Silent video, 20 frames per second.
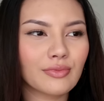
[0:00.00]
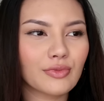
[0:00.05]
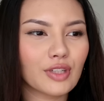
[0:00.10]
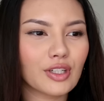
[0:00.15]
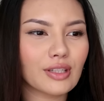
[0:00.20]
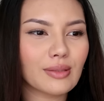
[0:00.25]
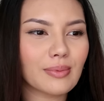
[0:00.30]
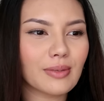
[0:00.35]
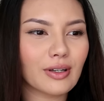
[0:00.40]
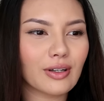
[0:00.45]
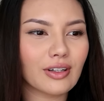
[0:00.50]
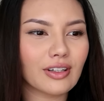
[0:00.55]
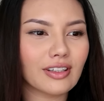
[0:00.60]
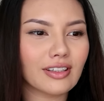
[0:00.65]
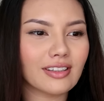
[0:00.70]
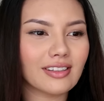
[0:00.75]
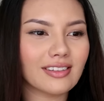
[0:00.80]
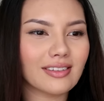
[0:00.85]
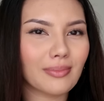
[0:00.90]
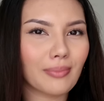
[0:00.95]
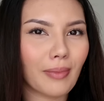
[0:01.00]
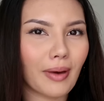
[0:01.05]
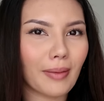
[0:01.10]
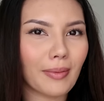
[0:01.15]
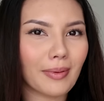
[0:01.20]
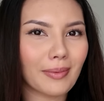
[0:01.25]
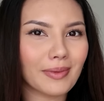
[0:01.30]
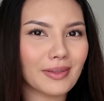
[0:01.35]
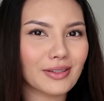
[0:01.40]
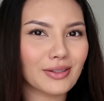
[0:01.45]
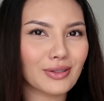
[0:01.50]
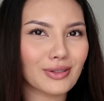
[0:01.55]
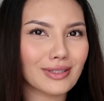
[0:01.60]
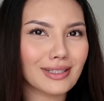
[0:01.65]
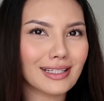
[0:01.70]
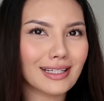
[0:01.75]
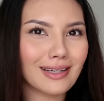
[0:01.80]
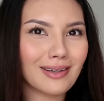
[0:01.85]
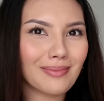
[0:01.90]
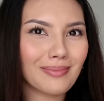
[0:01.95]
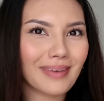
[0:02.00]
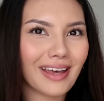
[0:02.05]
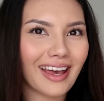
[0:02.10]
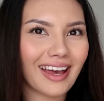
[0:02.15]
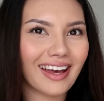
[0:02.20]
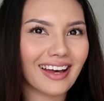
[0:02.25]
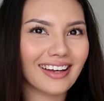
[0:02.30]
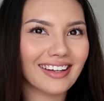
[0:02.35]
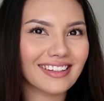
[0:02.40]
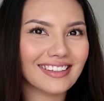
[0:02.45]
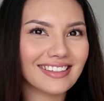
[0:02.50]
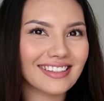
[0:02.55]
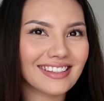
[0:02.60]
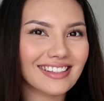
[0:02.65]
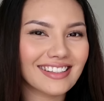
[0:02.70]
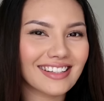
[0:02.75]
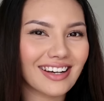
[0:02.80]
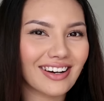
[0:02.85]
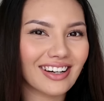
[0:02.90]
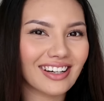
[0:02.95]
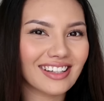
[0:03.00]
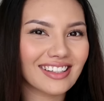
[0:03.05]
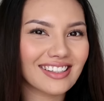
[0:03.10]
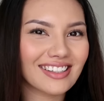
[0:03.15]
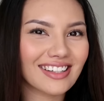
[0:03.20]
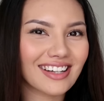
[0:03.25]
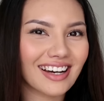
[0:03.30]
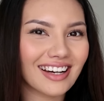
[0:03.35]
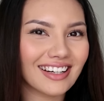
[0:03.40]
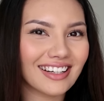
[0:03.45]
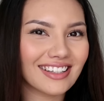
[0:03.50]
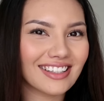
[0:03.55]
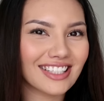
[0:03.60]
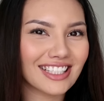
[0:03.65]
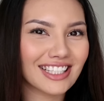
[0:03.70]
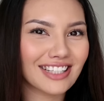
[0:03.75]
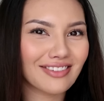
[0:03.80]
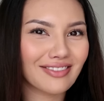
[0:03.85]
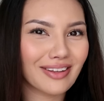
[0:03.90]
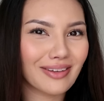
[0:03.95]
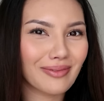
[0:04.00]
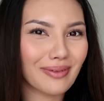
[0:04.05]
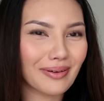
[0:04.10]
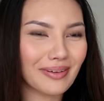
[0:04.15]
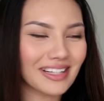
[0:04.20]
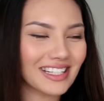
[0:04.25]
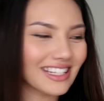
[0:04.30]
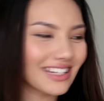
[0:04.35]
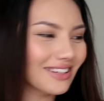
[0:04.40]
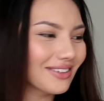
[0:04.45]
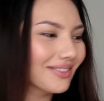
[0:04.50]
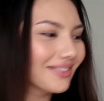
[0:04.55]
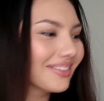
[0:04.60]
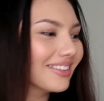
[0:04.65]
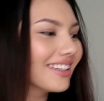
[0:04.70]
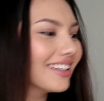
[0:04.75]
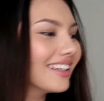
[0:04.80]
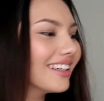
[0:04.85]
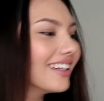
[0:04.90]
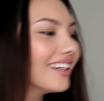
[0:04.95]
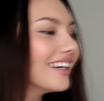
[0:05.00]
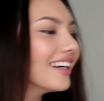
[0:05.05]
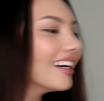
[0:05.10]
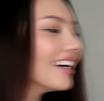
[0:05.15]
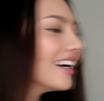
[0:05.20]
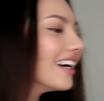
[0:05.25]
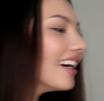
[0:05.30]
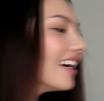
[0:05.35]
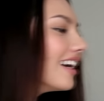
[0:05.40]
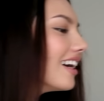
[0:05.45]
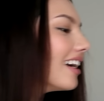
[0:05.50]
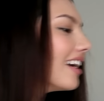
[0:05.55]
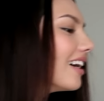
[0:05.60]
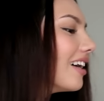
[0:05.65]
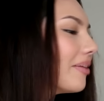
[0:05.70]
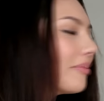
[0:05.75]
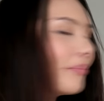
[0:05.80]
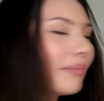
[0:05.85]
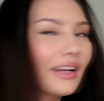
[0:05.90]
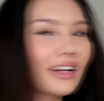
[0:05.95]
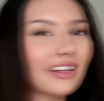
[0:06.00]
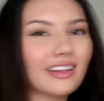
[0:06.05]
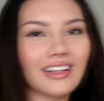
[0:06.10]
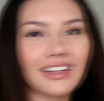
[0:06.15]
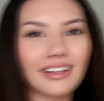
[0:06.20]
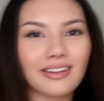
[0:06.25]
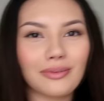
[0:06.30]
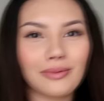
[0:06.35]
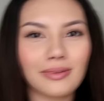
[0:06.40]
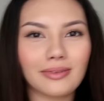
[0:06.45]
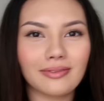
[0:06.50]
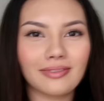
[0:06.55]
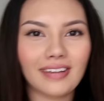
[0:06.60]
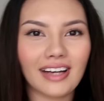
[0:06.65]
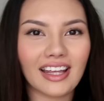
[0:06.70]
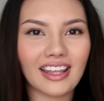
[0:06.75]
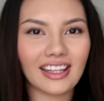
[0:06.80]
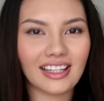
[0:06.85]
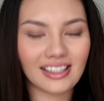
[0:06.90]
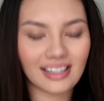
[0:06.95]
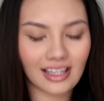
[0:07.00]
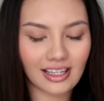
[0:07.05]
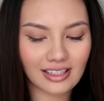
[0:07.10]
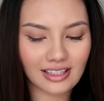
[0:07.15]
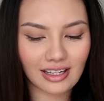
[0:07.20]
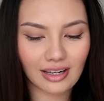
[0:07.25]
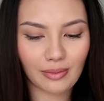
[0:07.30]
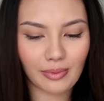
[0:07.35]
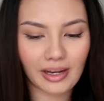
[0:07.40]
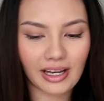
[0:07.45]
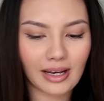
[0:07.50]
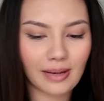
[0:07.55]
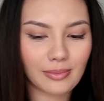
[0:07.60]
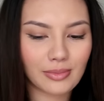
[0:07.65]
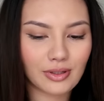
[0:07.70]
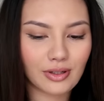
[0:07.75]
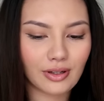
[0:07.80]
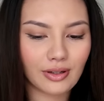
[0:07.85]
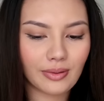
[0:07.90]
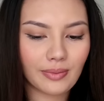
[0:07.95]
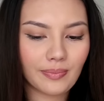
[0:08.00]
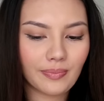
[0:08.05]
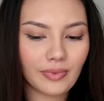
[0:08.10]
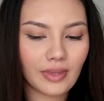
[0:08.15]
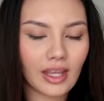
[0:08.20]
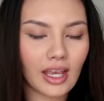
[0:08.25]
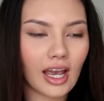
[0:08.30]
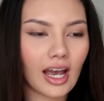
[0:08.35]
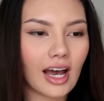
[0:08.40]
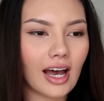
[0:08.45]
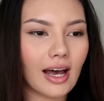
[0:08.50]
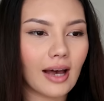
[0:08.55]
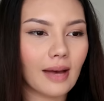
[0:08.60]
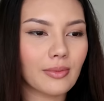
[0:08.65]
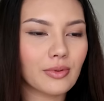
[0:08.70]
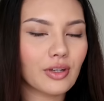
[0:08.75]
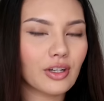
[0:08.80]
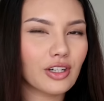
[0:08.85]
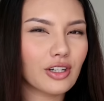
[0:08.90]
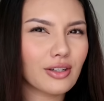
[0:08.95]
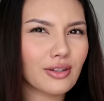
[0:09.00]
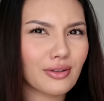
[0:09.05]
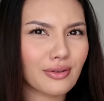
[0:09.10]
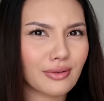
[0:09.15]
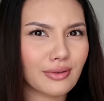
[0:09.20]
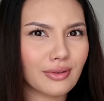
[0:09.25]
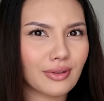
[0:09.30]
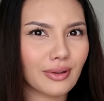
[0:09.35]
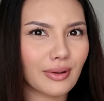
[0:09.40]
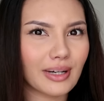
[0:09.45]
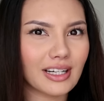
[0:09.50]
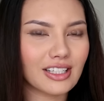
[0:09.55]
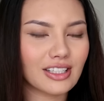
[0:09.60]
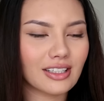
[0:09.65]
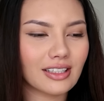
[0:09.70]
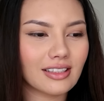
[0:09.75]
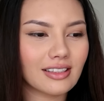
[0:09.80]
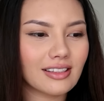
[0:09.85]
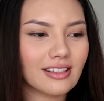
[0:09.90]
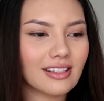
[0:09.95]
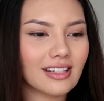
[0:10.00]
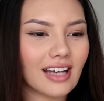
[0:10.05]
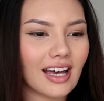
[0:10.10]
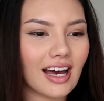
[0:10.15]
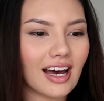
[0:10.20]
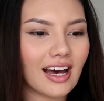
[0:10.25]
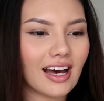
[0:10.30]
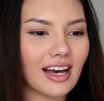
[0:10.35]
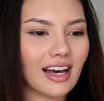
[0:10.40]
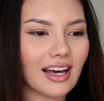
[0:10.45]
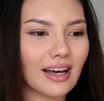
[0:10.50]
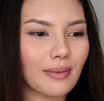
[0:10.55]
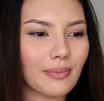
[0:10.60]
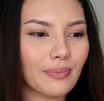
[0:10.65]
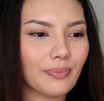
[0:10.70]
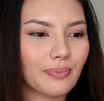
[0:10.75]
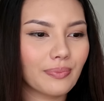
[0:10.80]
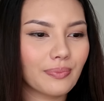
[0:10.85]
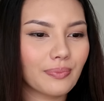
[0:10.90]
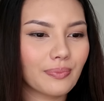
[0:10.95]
just because my babies are asleep and now I can kind of do something by myself, but I think Zeke's going to wake up soon. So I just googled the questions and